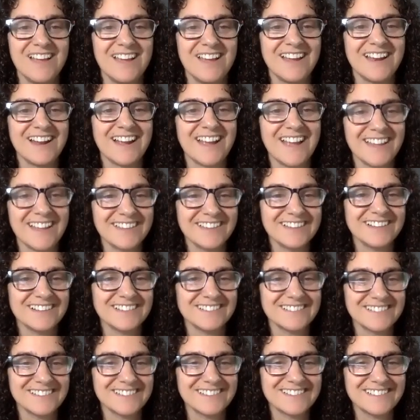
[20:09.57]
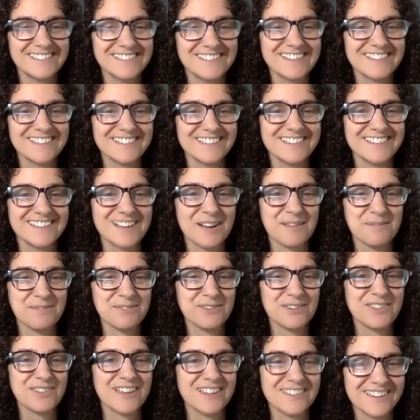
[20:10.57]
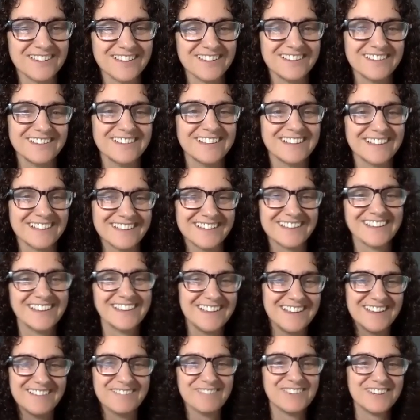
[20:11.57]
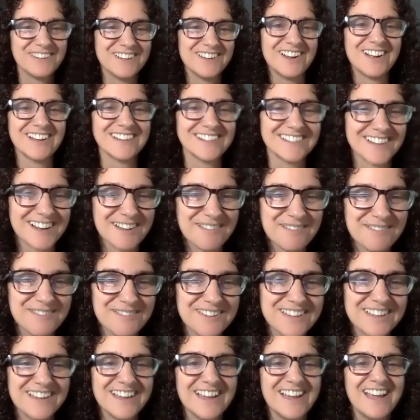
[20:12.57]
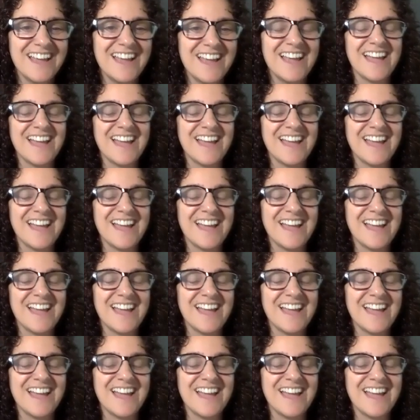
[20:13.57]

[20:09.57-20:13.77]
And I had little Dixie cups so that they could like put it on top of it.